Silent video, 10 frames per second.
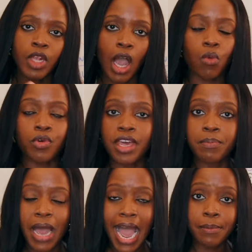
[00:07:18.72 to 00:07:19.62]
I will
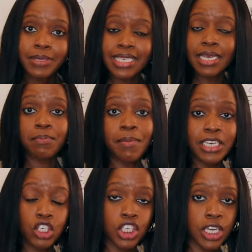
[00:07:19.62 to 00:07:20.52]
then perhaps
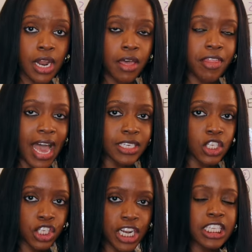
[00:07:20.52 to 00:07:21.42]
mention that
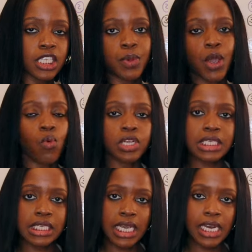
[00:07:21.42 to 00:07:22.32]
Shakespeare
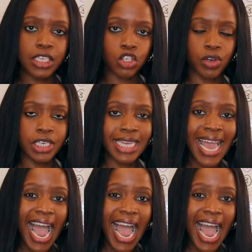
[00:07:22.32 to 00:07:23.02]
wants to illustrate